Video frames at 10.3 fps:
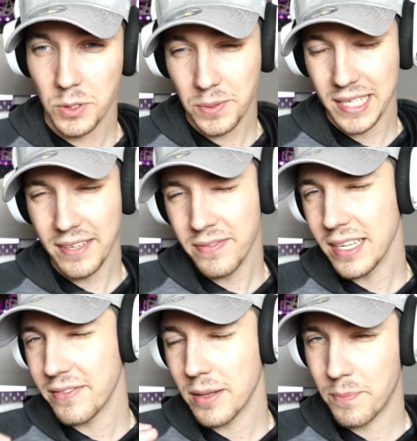which would even
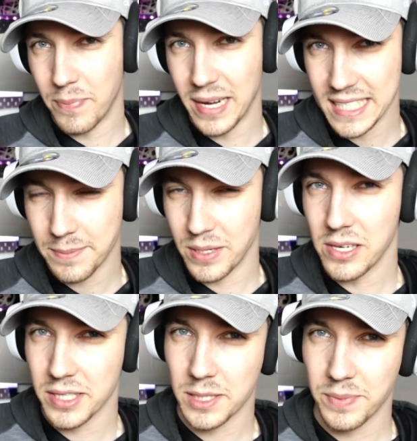leave the best
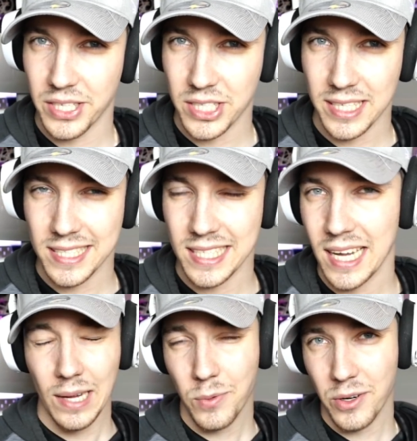builders speechless
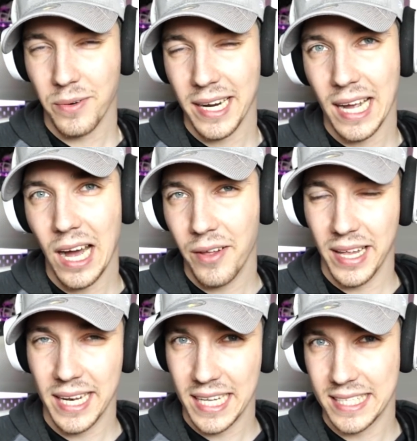and wondering how
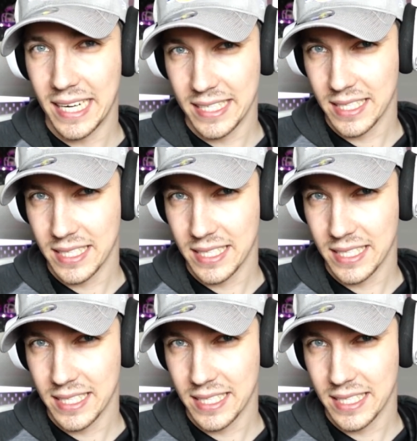they did that.